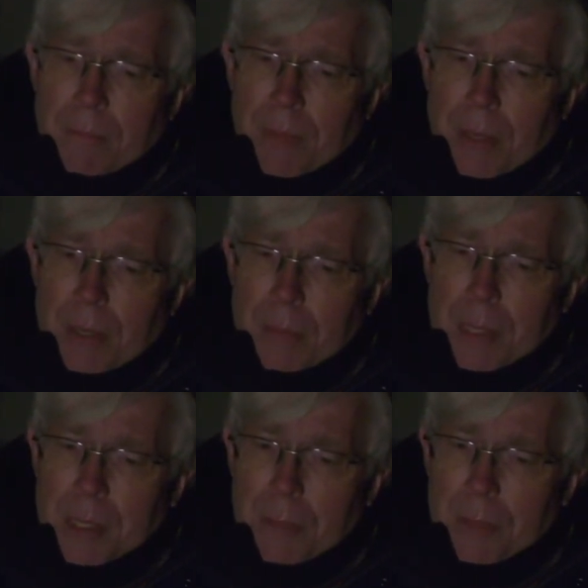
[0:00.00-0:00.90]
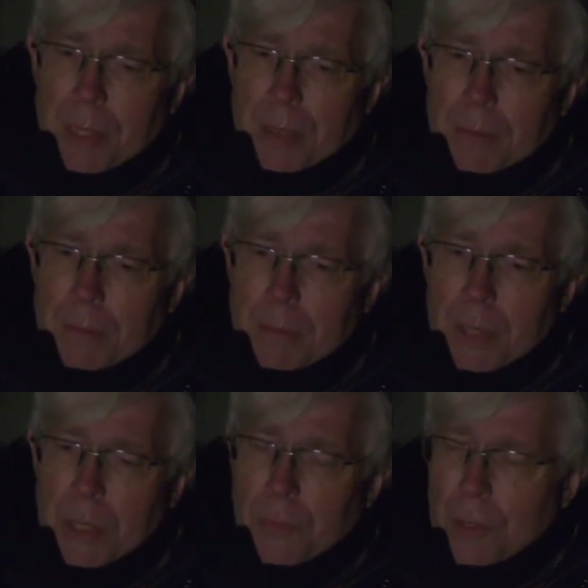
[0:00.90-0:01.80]
there can be something
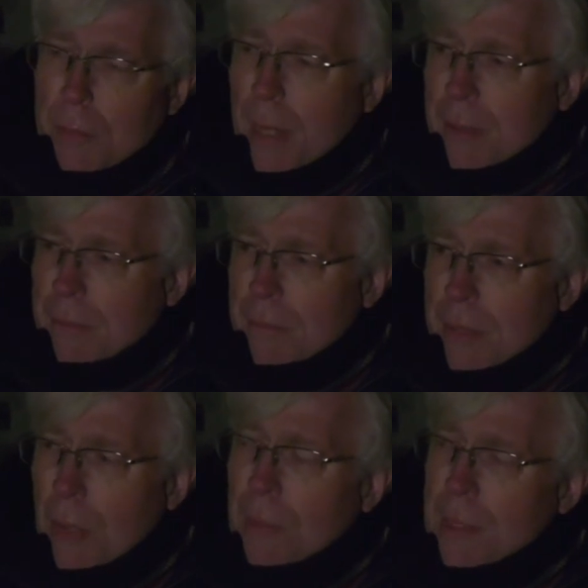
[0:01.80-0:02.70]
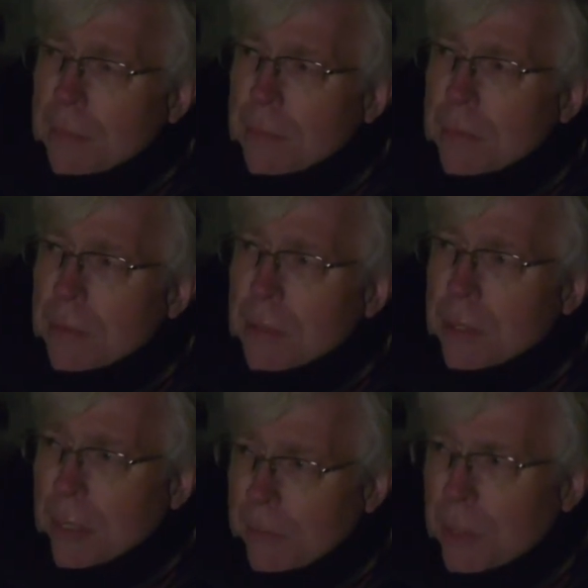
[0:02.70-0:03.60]
beautiful about helping them to
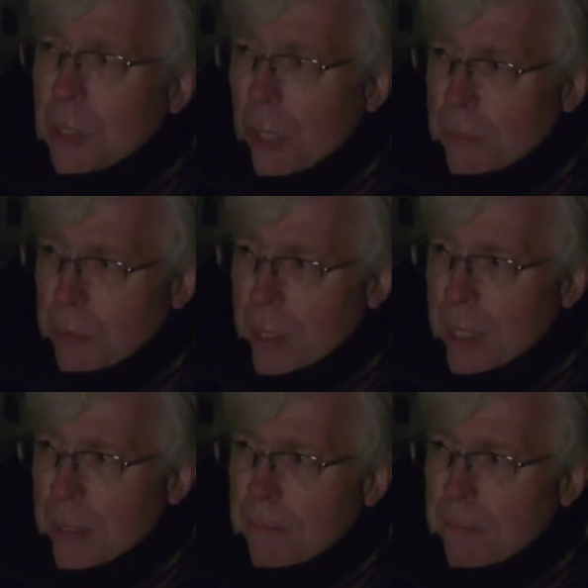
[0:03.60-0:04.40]
come to terms with it.